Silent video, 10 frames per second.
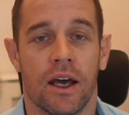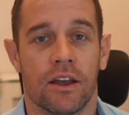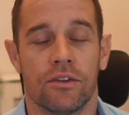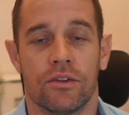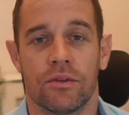
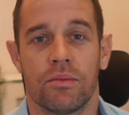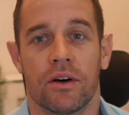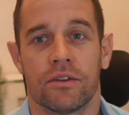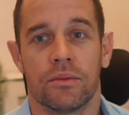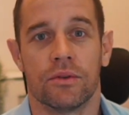as soon as
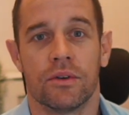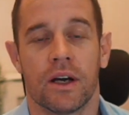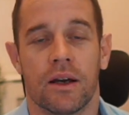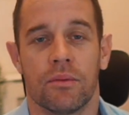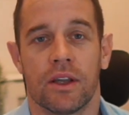possible
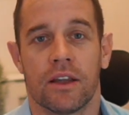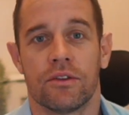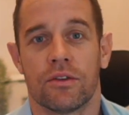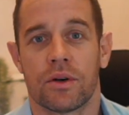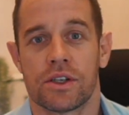and we'll answer
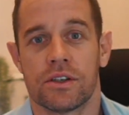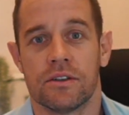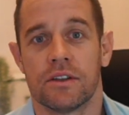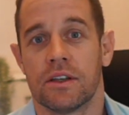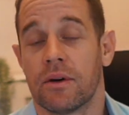your
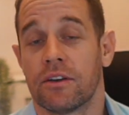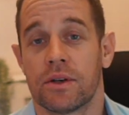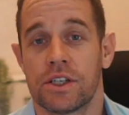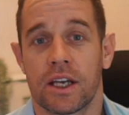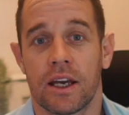questions in the best way
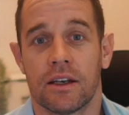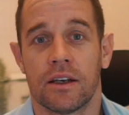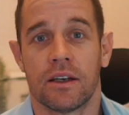she can.